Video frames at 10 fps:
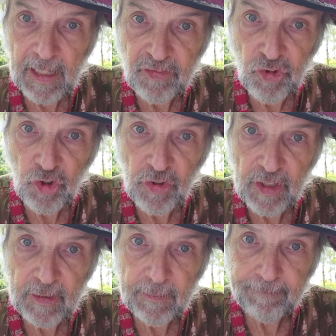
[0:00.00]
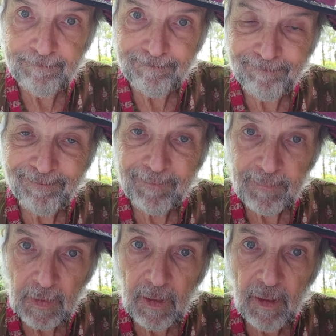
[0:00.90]
journey.
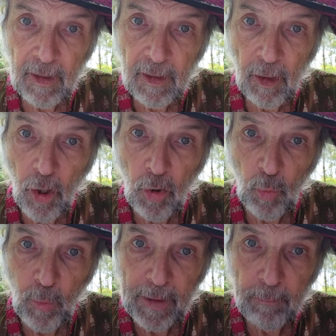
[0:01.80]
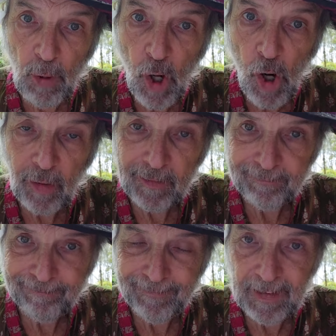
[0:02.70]
All the way to Balk
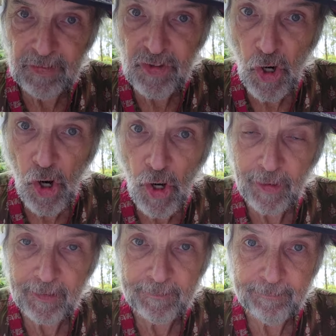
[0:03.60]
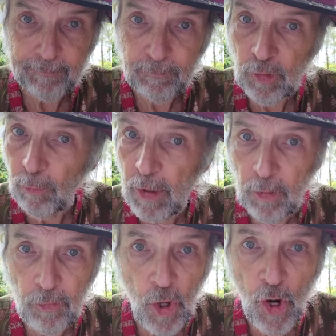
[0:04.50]
in the dark. Nobody
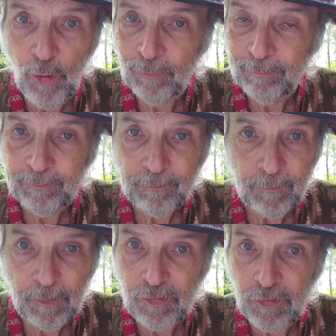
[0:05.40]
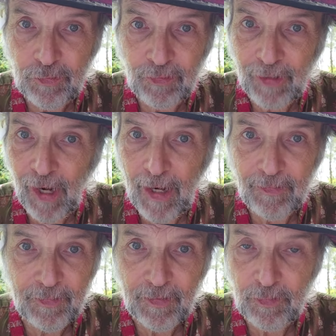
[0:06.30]
will know. It's just
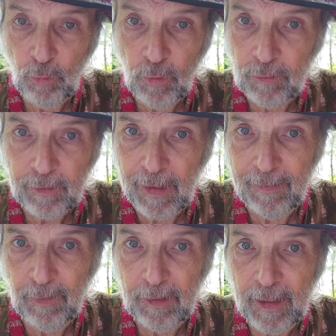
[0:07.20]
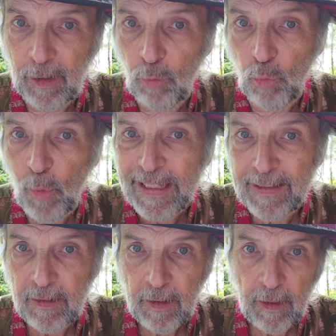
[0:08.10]
disguised as a kind of a, like a
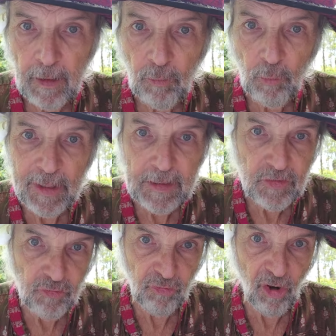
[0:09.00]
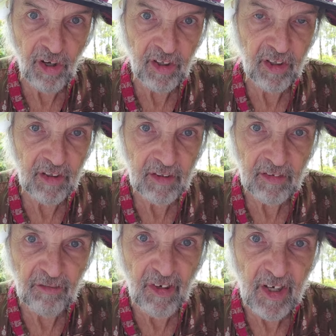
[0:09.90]
wheat truck.
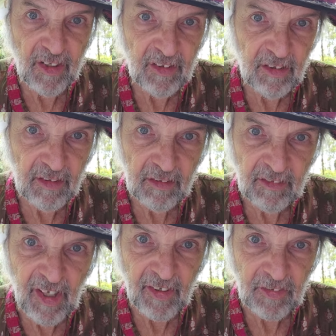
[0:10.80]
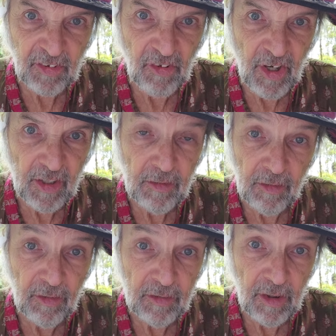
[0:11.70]
Grain. Sacks of grain.
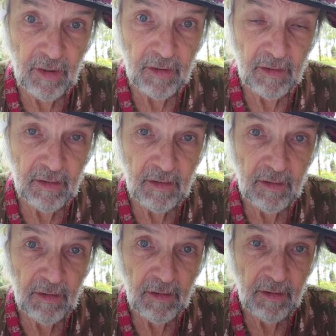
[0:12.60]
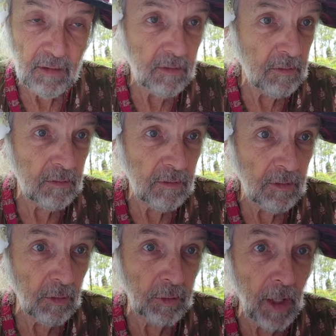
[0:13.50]
Oh, yeah.
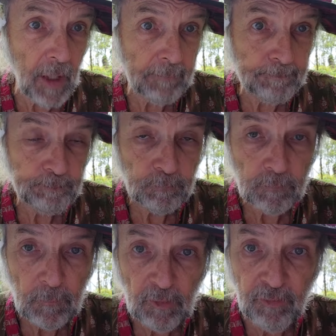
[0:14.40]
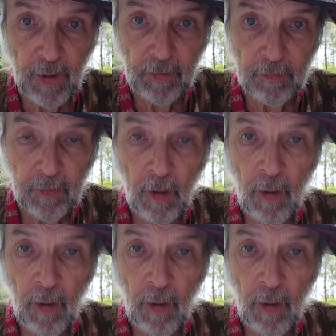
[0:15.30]
Okay. Sphinx.